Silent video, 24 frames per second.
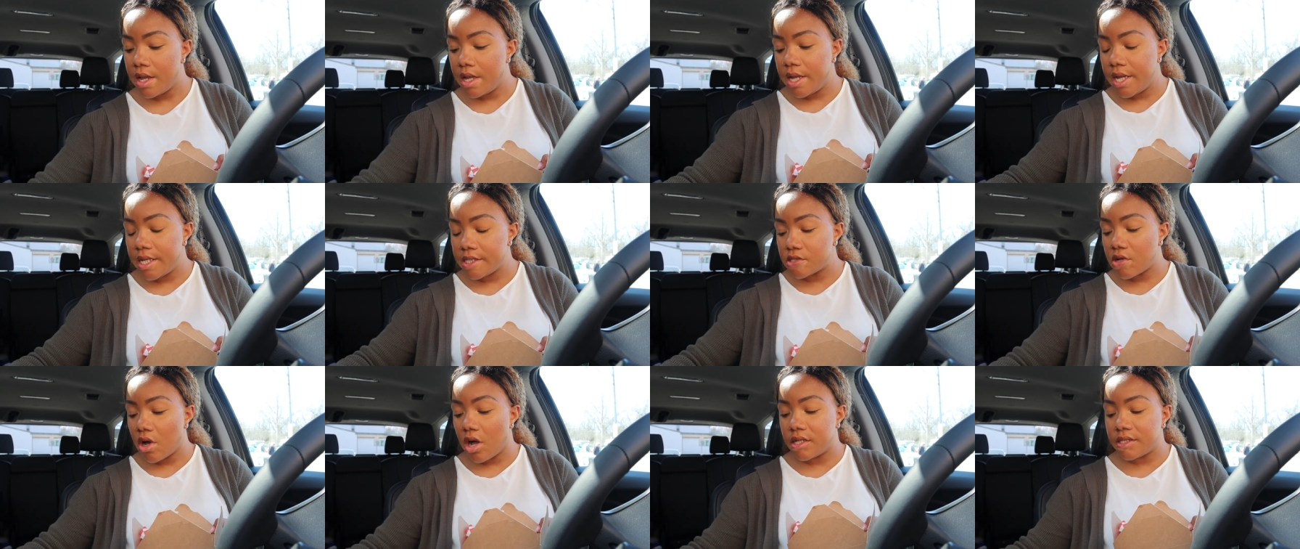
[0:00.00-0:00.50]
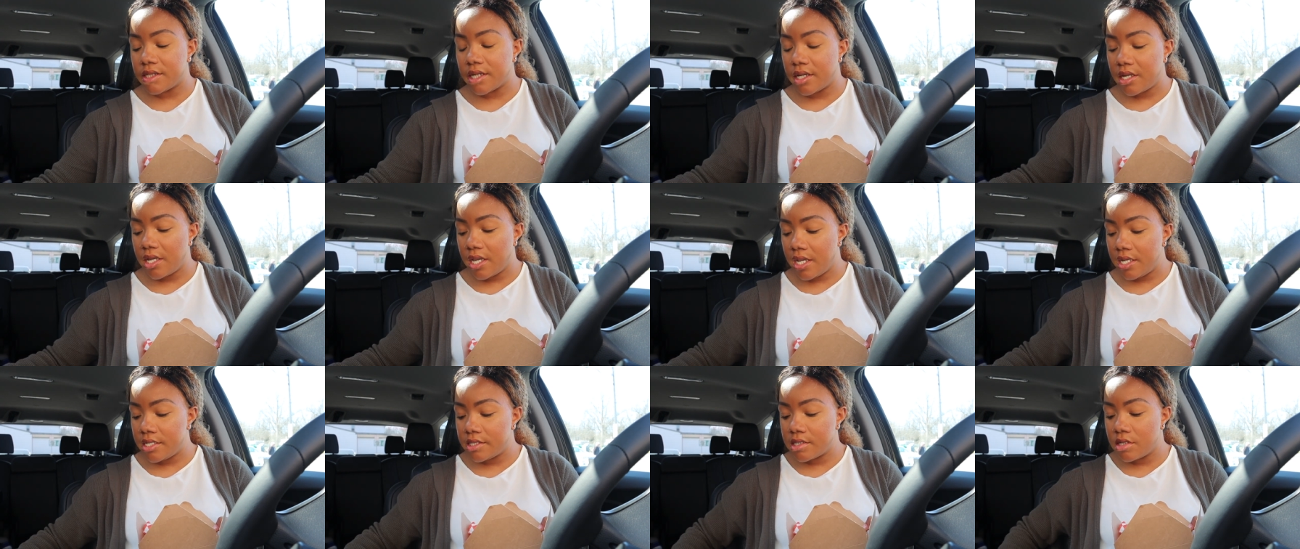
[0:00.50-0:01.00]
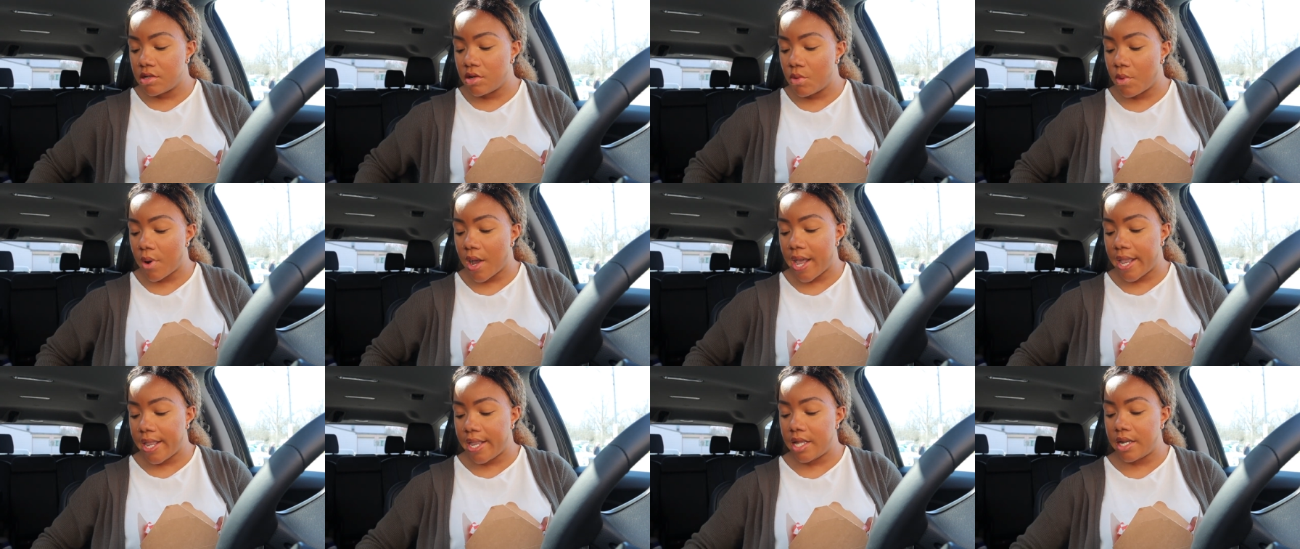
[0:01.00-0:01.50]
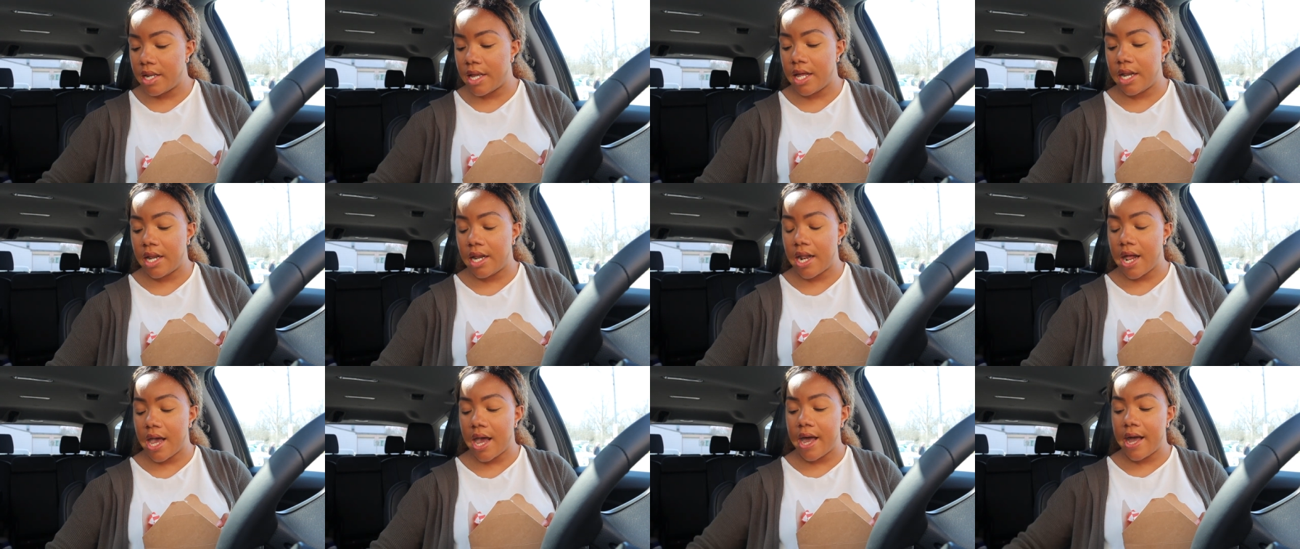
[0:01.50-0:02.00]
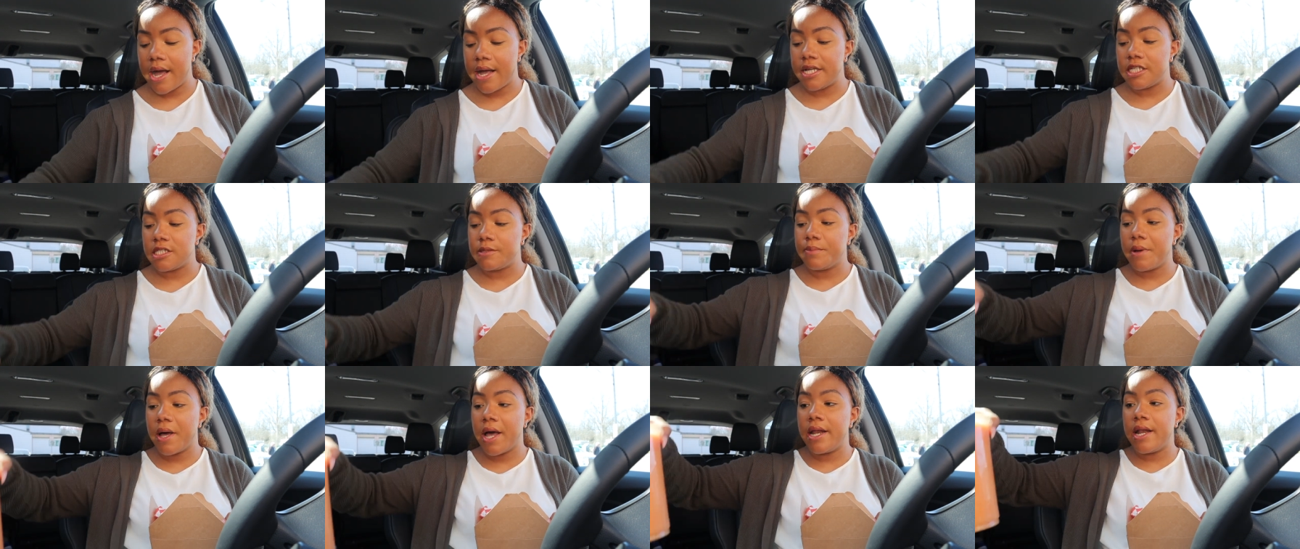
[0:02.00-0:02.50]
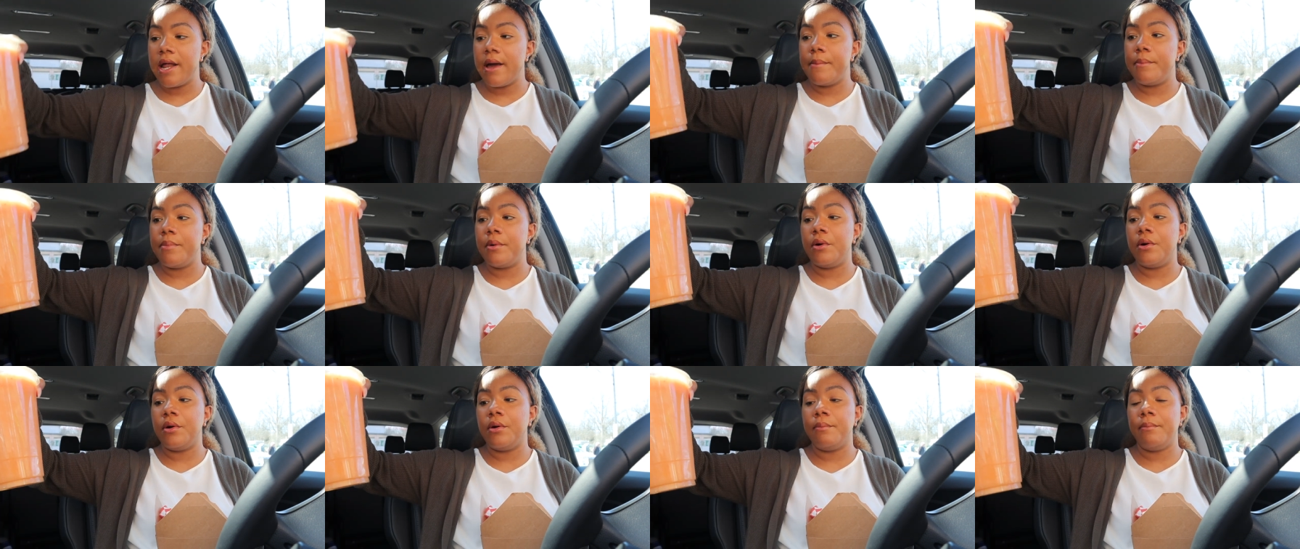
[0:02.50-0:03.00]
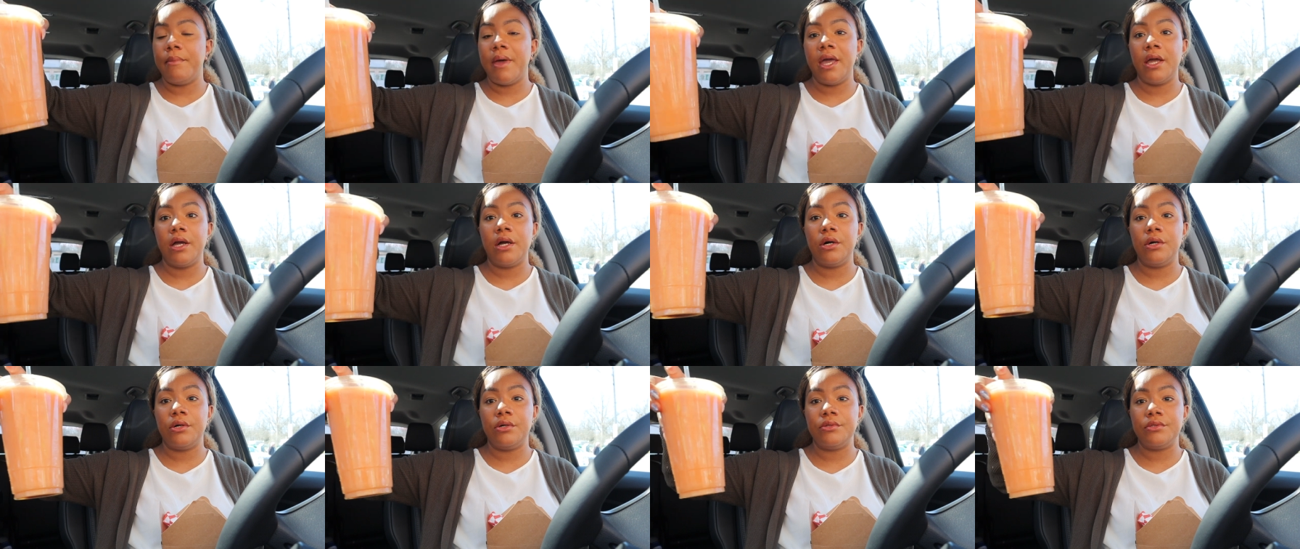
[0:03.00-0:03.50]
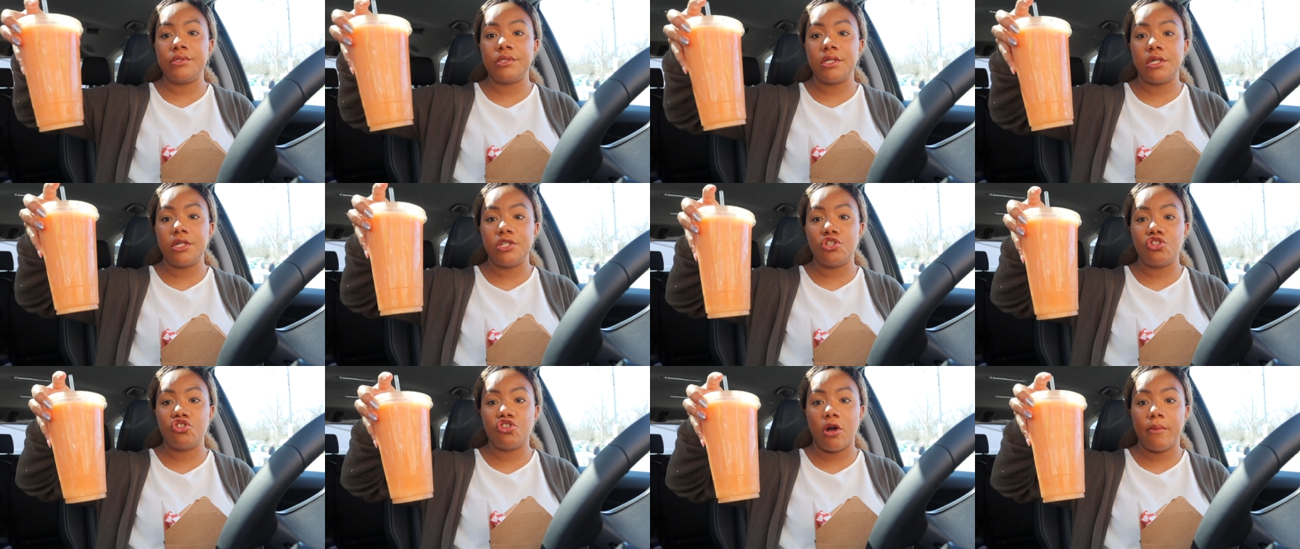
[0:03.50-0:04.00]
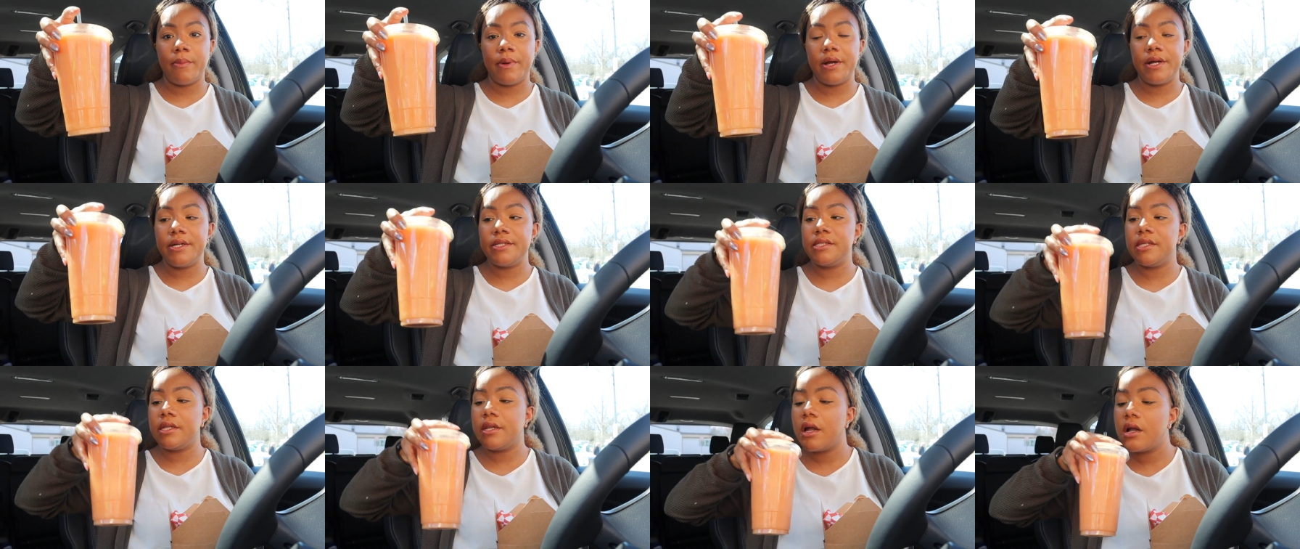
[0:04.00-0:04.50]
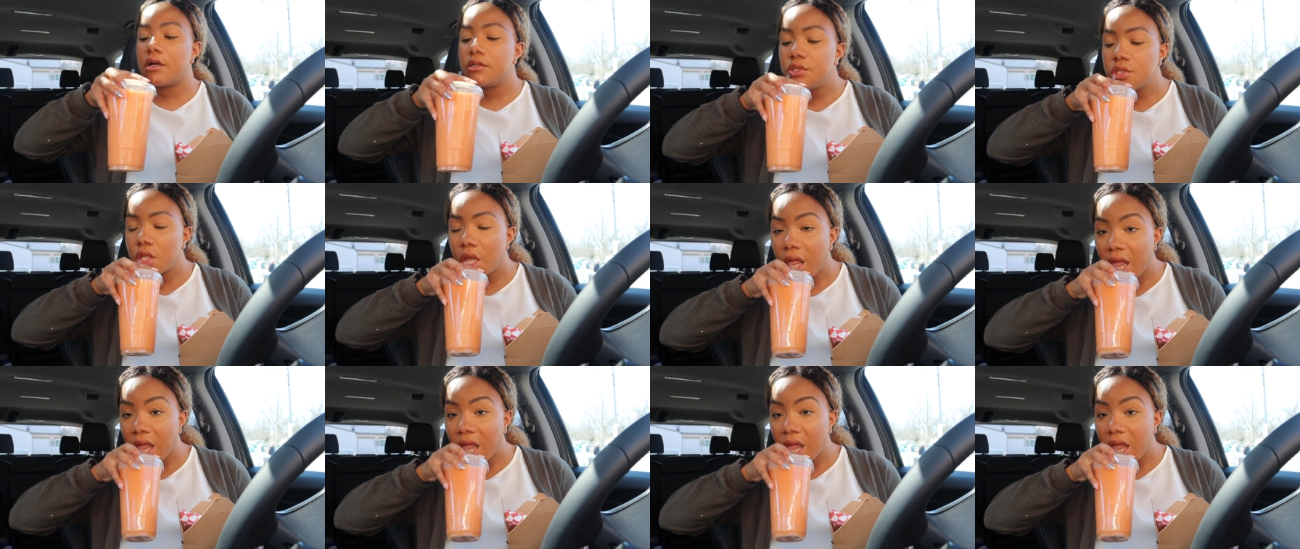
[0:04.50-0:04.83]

it's called the King's Hawaiian, and it has pineapple, mangoes, and strawberries in it.